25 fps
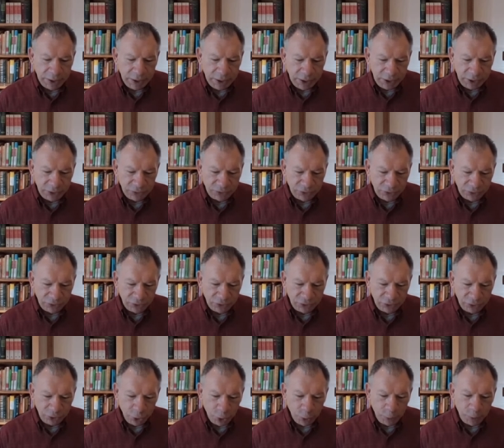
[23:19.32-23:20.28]
And he says,
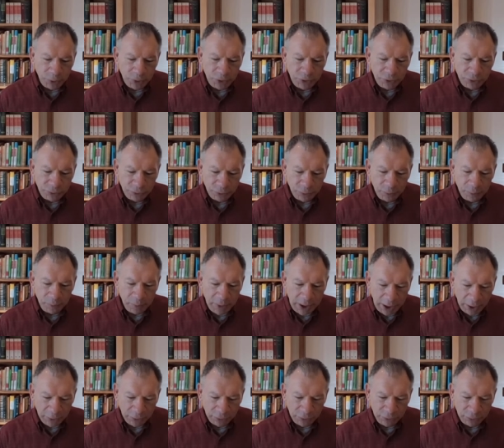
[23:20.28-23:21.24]
She openeth her
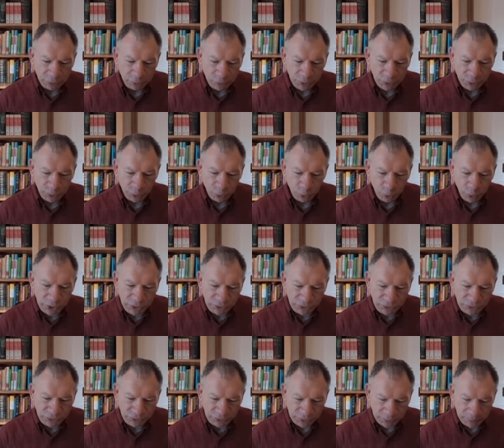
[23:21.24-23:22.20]
mouth with
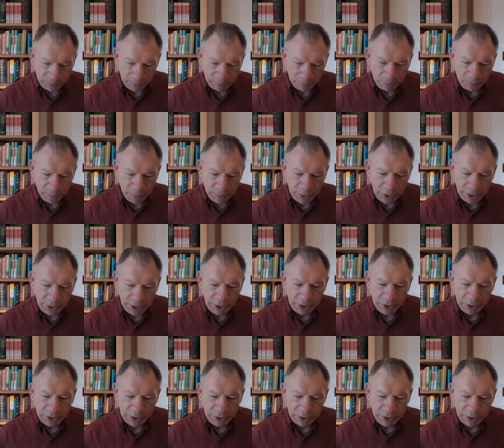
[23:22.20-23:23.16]
wisdom,
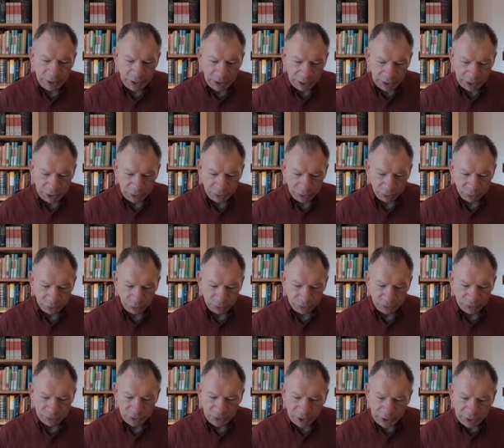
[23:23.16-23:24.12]
and in her
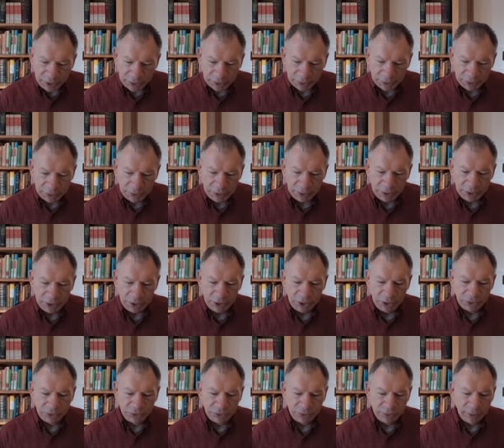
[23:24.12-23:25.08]
tongue
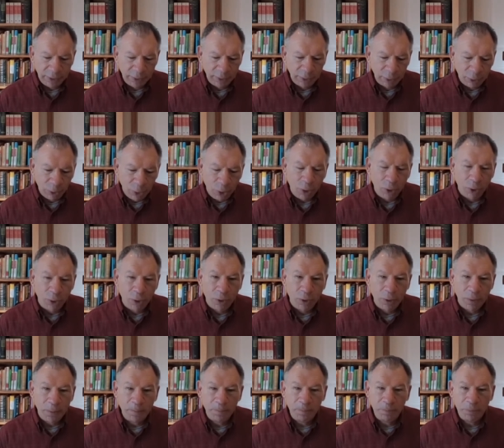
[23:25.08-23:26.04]
is the
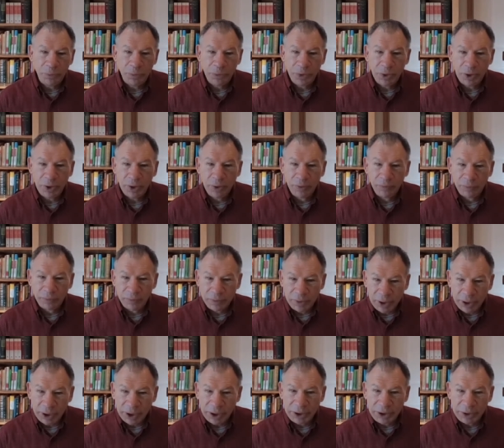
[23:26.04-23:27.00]
law of
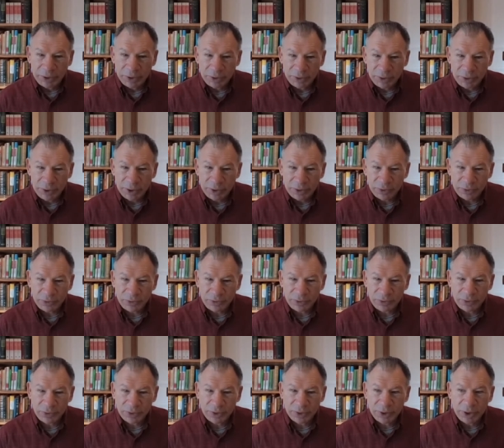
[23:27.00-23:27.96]

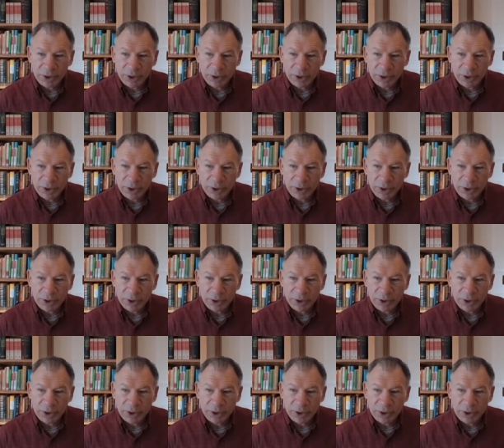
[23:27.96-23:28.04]
kindness.